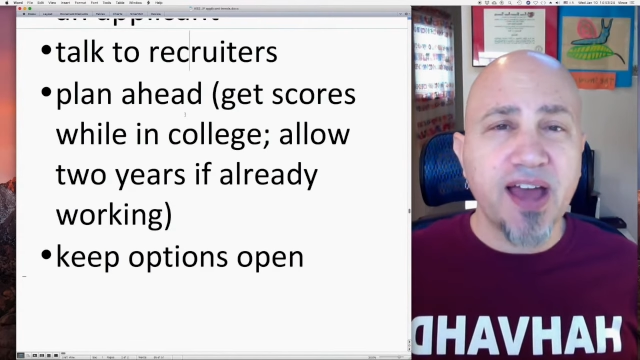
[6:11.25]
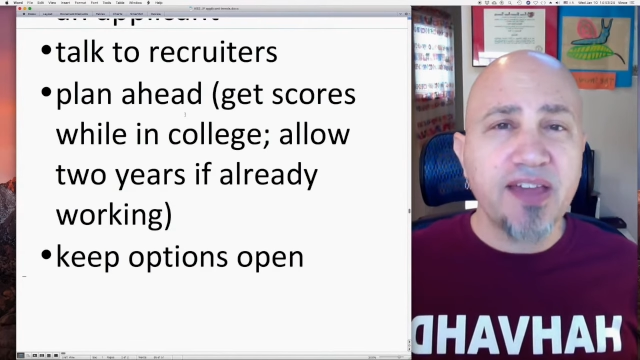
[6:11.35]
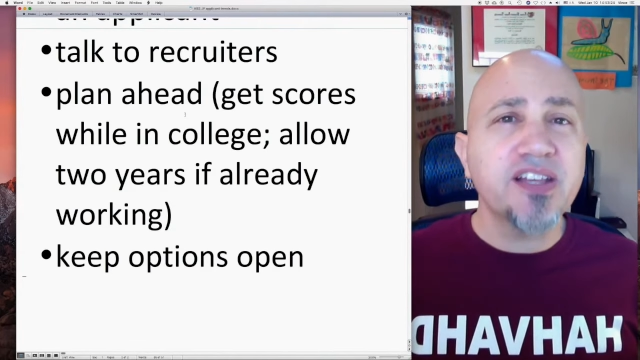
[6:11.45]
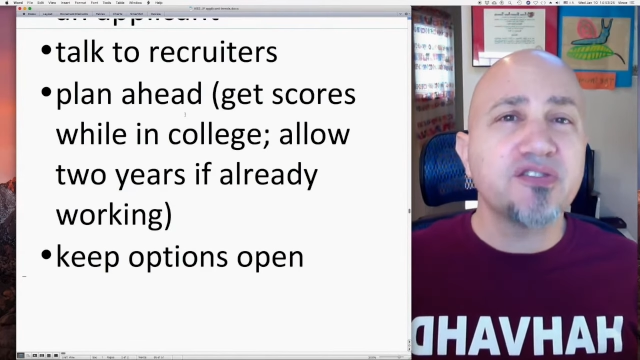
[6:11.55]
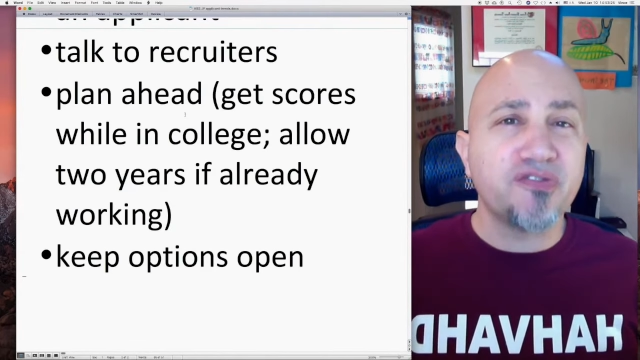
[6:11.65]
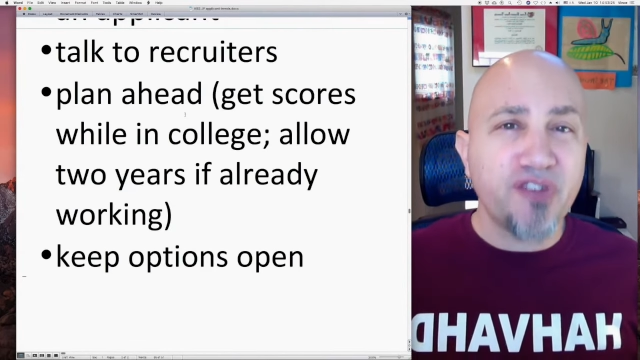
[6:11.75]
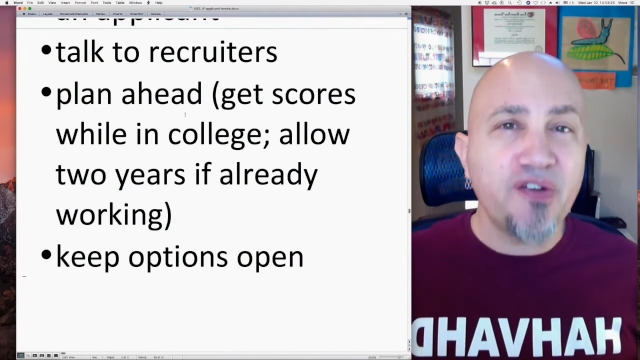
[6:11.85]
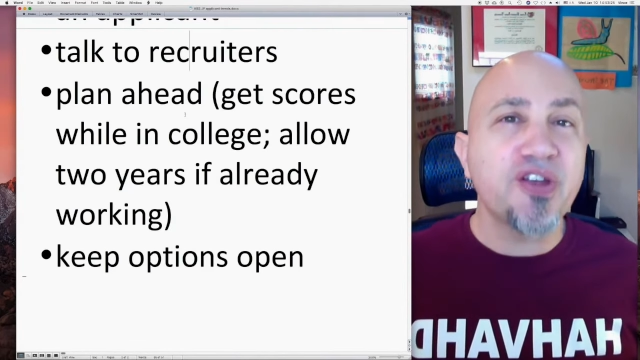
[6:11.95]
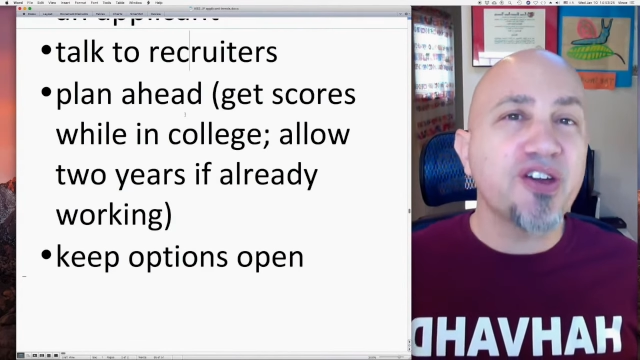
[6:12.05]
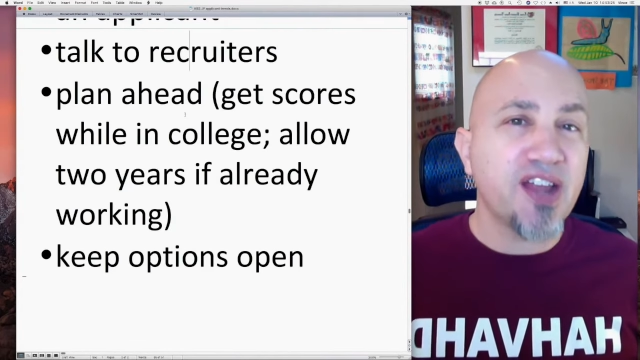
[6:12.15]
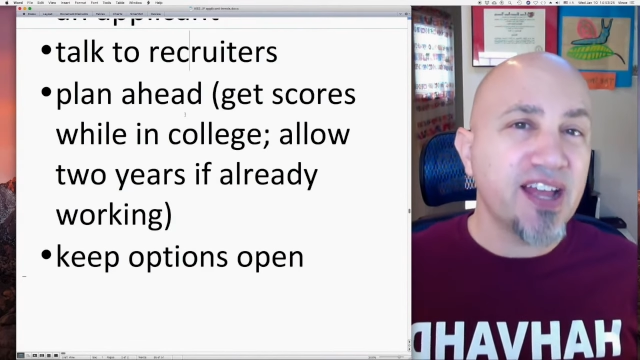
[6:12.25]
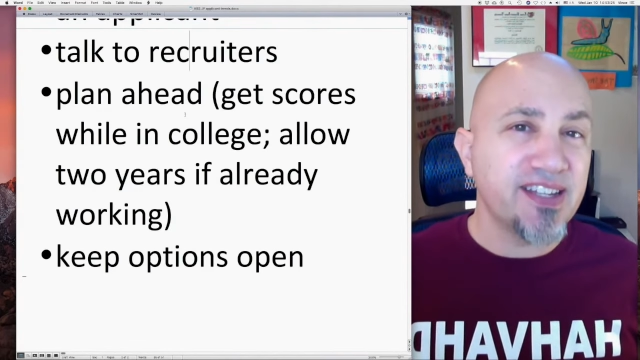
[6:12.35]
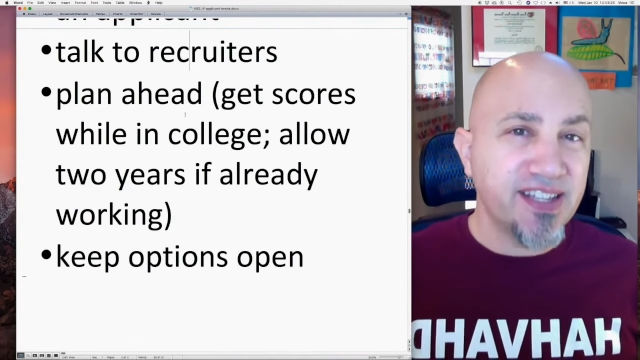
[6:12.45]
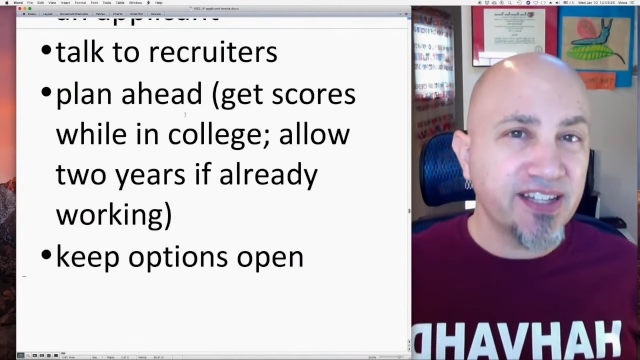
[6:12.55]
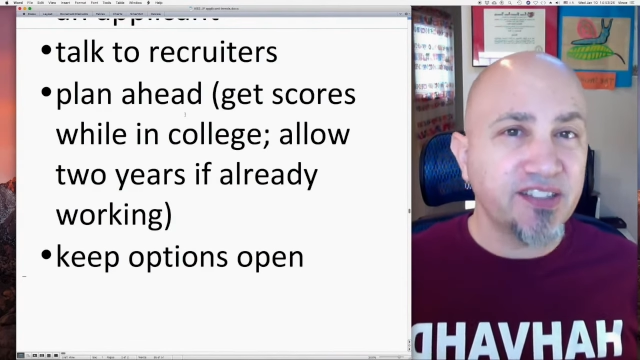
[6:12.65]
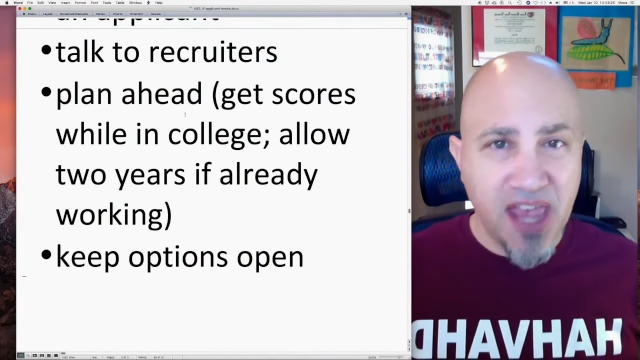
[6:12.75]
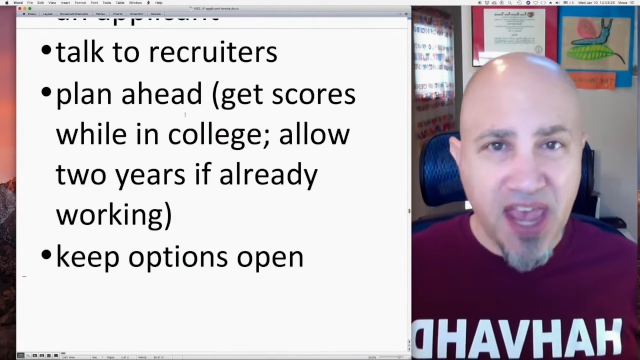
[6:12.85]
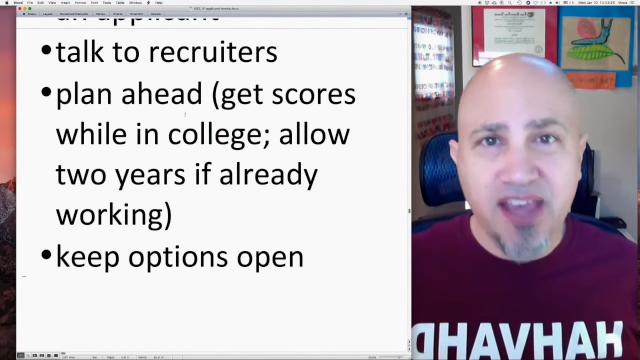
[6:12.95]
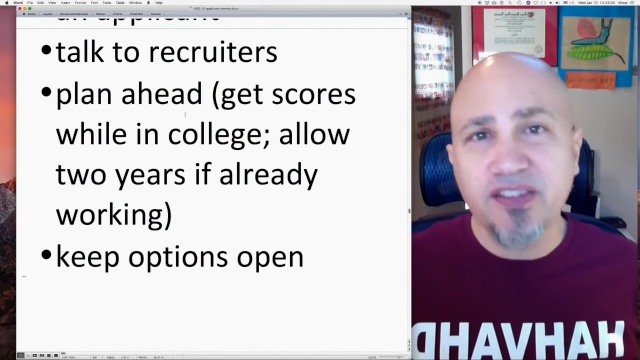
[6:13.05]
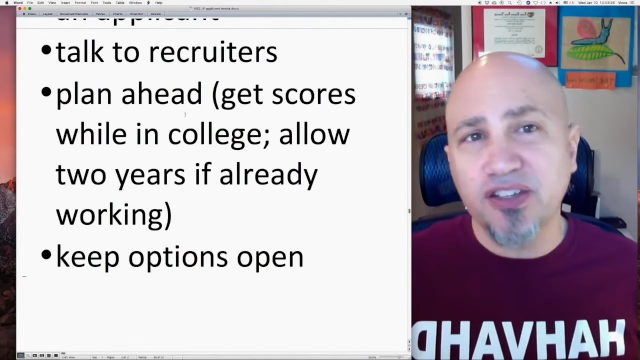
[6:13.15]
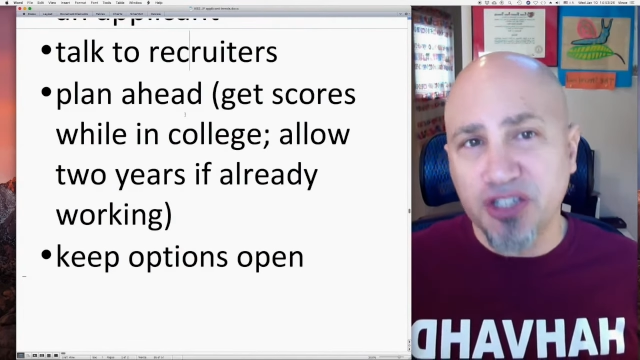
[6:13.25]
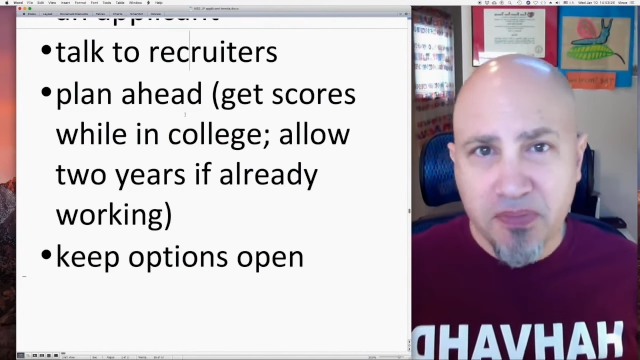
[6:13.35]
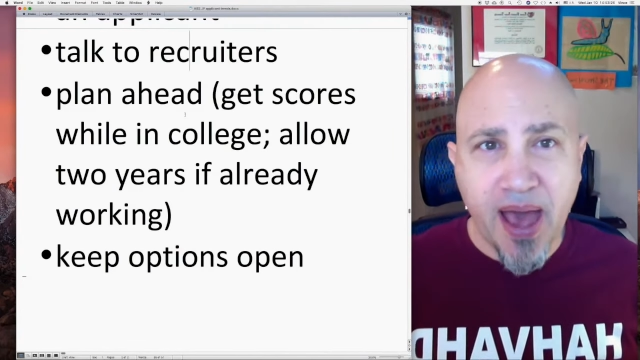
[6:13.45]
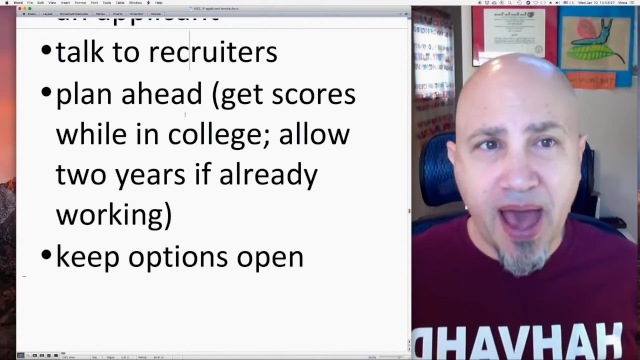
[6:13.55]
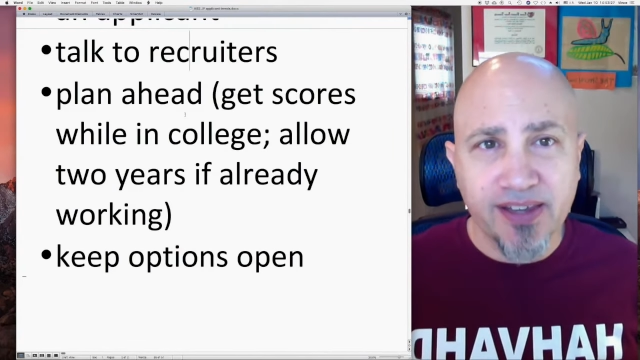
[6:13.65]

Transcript: I think it's a very good idea to take a GMAT